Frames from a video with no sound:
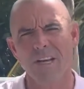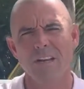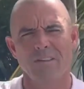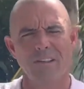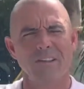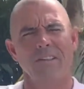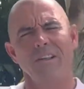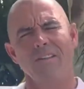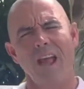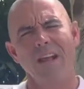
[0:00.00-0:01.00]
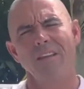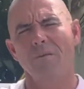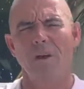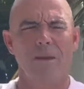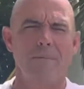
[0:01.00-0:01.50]
So this is exactly
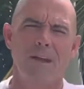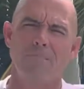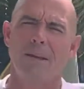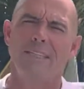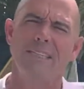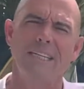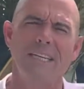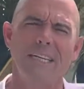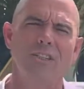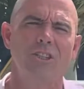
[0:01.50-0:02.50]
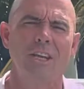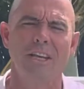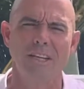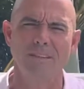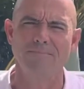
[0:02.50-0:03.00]
what I meant by teaching